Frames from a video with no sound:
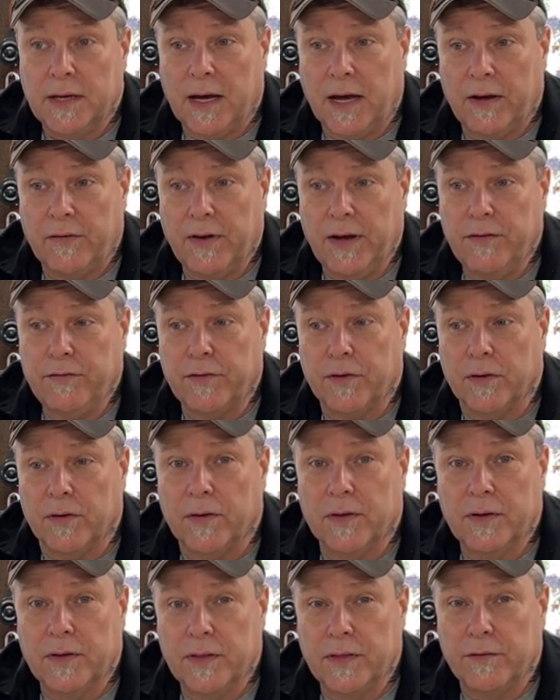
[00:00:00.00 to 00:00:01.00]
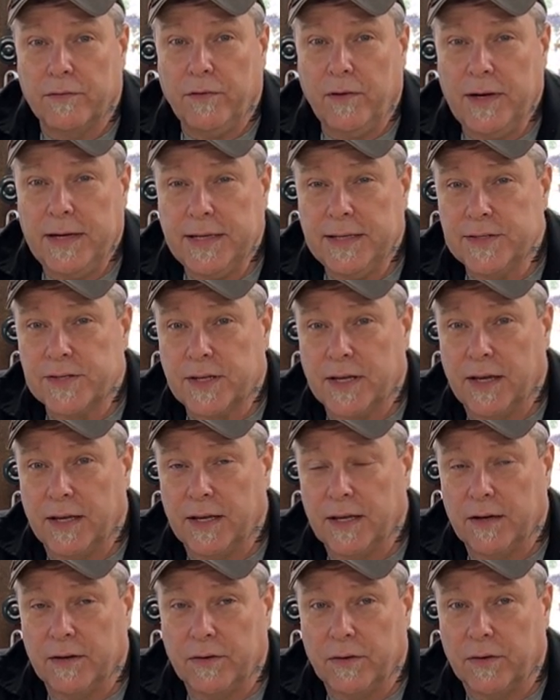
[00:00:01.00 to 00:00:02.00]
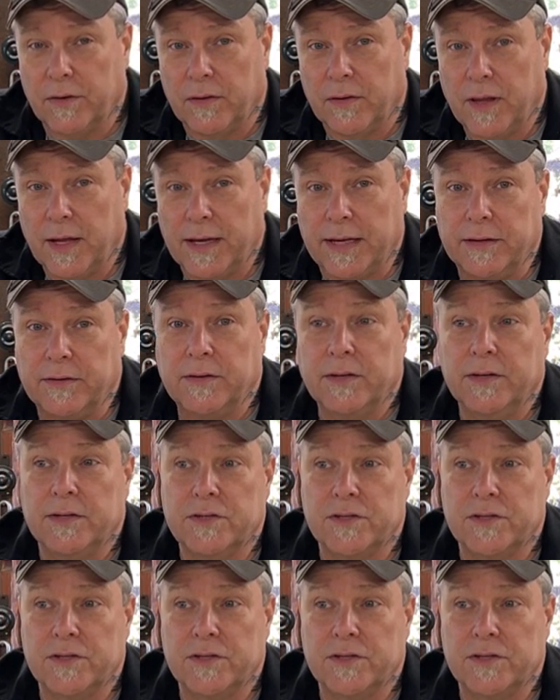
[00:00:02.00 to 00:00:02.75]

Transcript: However, the front ends can get a little light.